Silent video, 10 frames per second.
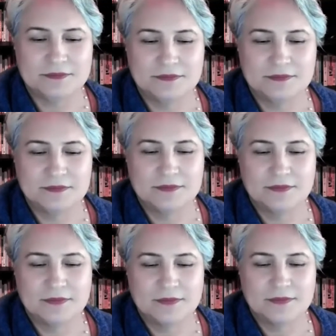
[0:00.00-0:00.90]

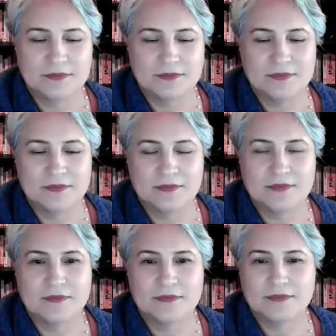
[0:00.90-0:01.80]

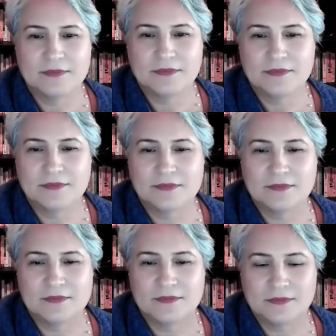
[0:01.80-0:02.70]

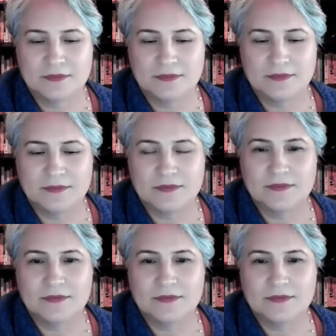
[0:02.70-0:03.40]
The person shown says nothing.